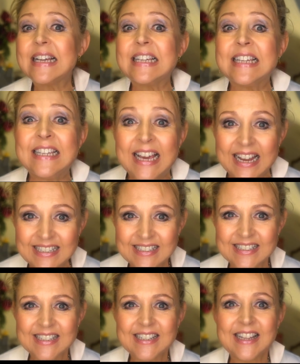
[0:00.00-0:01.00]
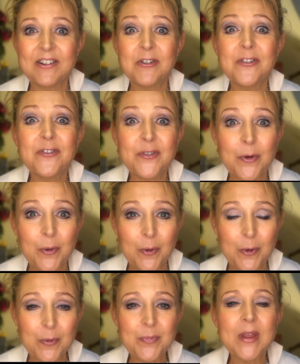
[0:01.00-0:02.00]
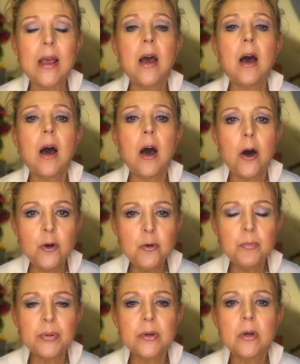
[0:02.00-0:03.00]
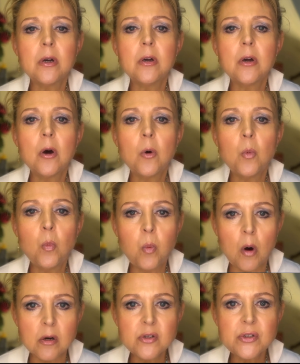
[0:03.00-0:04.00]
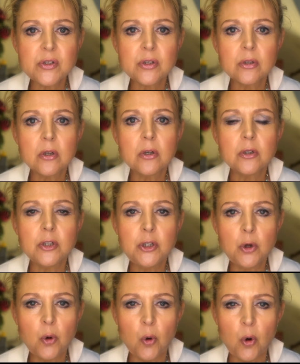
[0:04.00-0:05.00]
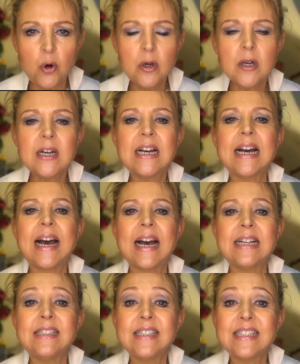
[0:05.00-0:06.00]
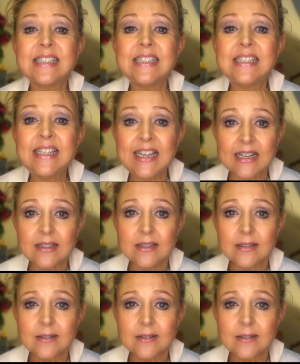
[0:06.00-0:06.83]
Yes, there are 4. Hope, was, your, and dear.